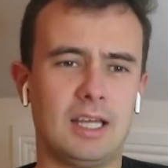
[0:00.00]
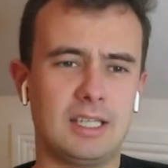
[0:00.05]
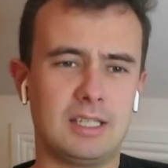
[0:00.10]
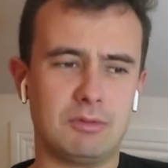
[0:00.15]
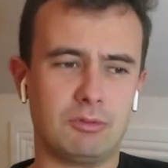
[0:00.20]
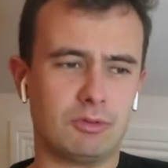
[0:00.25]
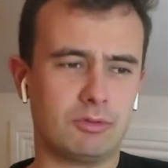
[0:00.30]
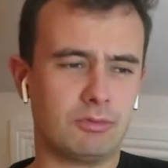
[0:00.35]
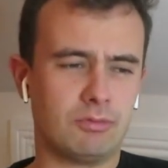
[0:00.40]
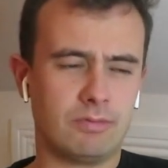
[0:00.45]

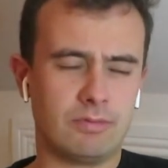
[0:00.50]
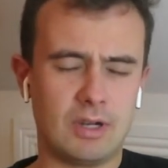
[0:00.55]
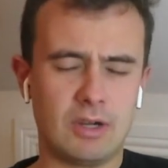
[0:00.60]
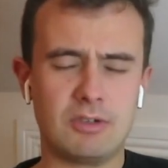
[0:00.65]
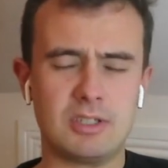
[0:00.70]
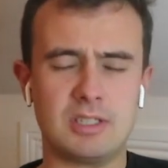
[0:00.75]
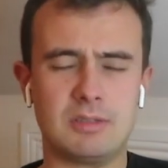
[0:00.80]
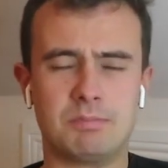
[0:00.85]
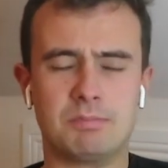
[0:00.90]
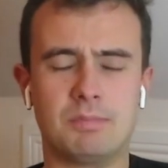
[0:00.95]
He was
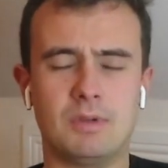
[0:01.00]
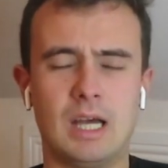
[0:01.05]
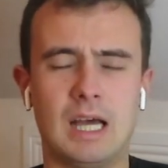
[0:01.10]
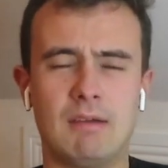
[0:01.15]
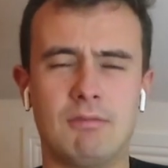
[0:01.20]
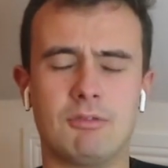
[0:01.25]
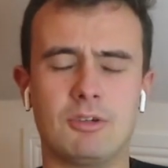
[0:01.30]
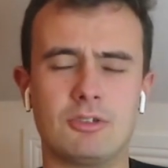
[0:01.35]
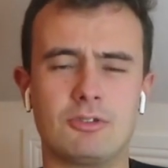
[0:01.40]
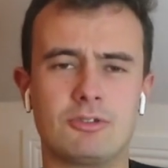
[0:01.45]
very
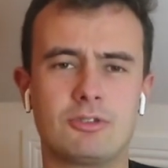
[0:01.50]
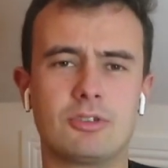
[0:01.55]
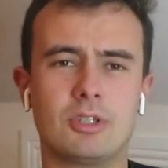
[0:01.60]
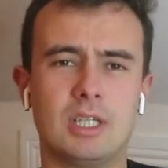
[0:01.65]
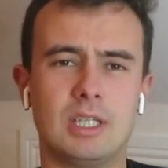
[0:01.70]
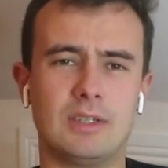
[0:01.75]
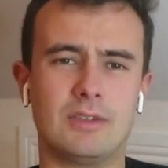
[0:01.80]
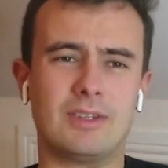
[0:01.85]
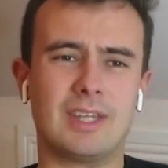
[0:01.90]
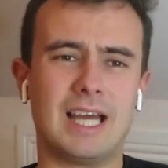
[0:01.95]
average
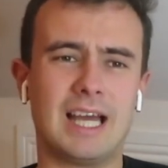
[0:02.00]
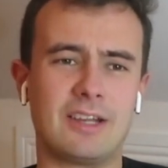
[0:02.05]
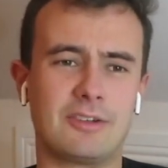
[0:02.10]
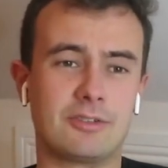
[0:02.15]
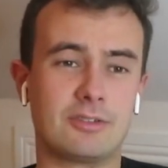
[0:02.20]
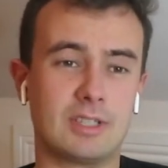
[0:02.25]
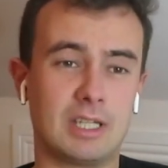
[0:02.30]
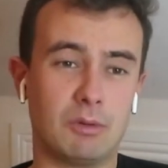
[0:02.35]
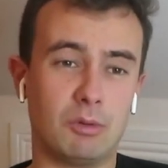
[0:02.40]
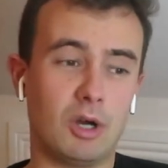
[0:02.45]
in
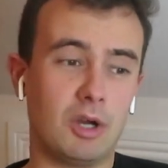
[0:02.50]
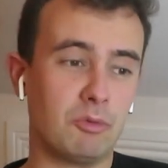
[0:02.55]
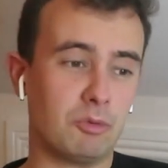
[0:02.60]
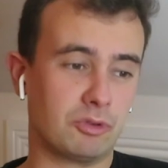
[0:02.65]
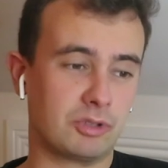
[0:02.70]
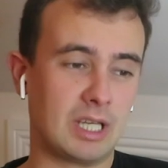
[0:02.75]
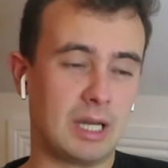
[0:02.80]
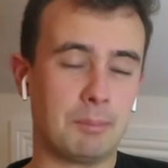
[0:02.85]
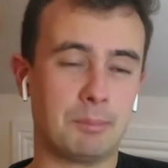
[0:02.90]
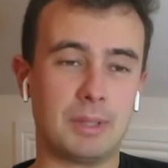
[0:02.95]
that. Now, I
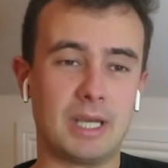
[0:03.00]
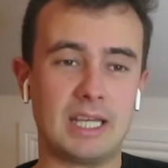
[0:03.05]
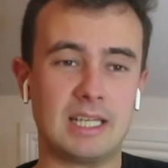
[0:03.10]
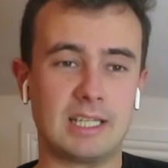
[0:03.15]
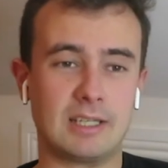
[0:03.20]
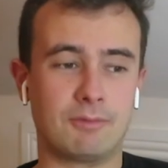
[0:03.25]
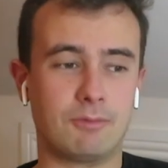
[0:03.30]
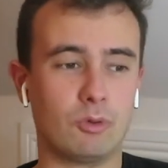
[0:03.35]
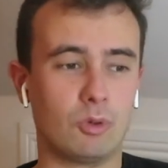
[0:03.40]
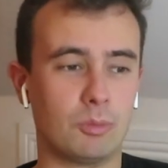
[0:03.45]
was
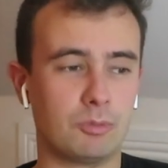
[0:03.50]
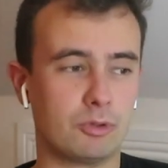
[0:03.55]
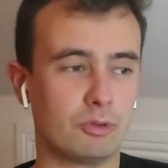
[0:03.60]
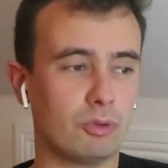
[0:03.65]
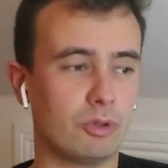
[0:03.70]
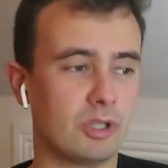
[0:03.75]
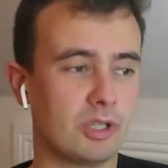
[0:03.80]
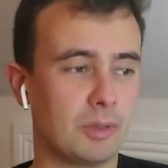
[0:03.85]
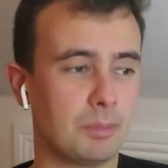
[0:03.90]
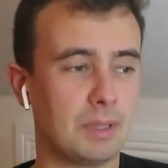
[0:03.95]
campaigning for him to
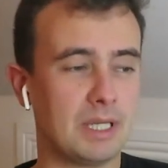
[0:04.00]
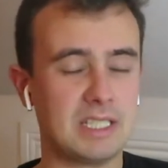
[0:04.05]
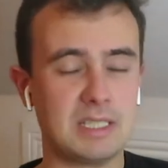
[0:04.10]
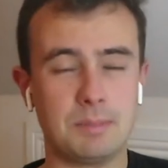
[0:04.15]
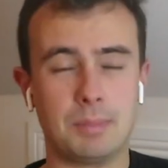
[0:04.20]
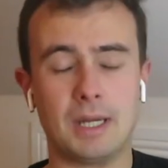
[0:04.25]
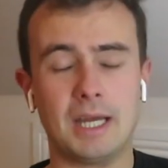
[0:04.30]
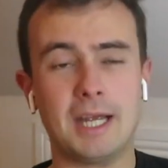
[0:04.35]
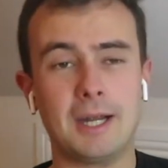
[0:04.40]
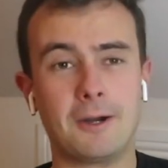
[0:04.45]
run in the
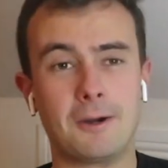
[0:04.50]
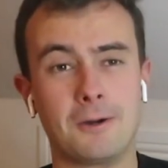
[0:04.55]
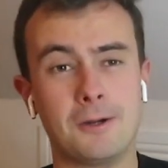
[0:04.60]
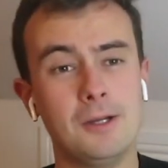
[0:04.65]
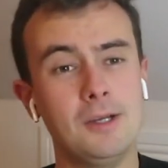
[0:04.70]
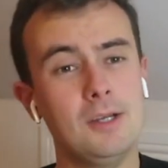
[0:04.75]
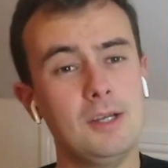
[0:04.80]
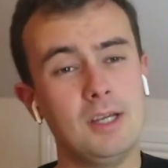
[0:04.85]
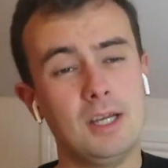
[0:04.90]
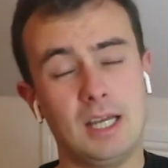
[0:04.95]
Paddy
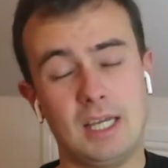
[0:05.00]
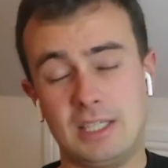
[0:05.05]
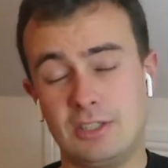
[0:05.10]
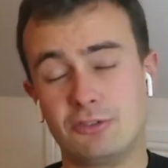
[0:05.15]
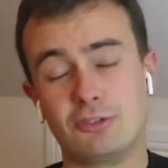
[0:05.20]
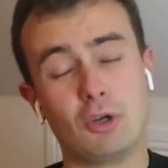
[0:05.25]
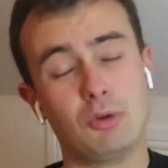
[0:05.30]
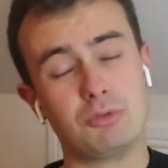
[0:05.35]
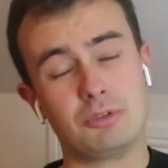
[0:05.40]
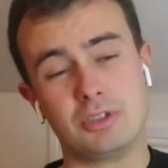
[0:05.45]
Power.
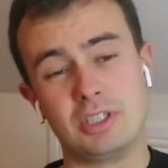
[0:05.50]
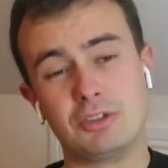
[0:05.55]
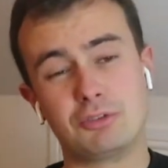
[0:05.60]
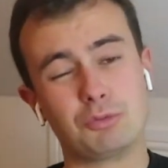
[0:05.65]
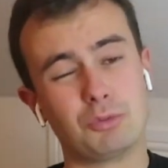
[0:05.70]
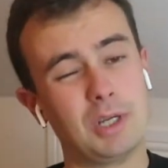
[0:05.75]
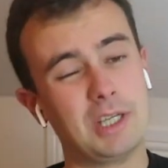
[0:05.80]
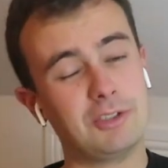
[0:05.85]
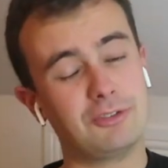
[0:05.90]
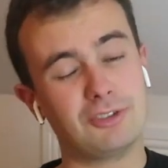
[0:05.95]
He's going to
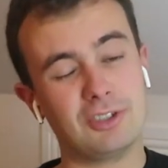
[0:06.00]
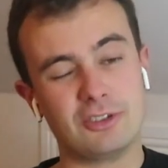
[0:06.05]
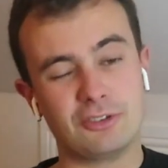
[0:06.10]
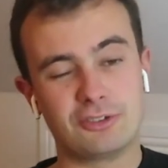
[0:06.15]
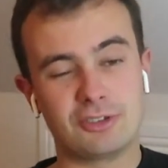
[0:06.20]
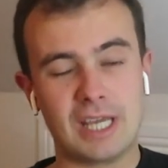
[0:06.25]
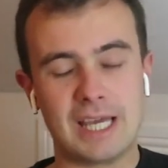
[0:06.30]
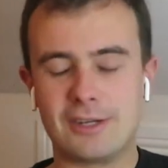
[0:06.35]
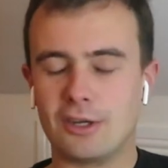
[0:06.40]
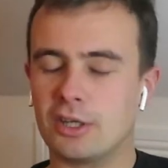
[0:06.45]
this race
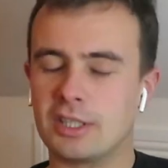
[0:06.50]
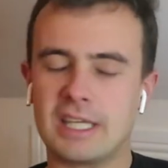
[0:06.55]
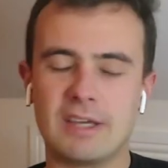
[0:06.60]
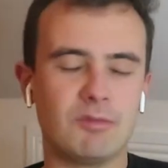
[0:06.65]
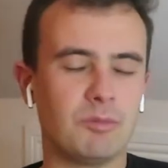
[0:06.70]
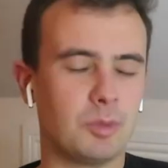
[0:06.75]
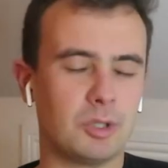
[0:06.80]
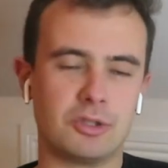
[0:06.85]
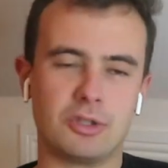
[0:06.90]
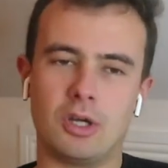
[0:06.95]
instead. I'd
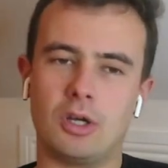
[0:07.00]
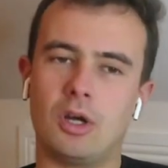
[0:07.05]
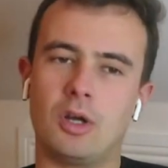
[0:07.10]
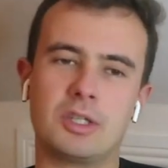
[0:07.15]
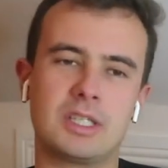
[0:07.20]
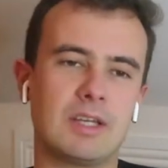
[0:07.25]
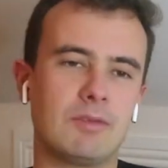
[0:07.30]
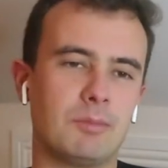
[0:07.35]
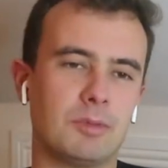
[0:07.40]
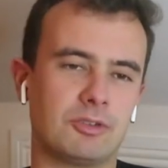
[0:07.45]
give
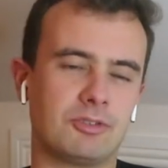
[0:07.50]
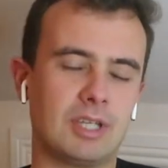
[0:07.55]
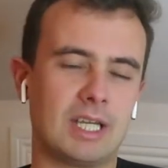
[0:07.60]
him a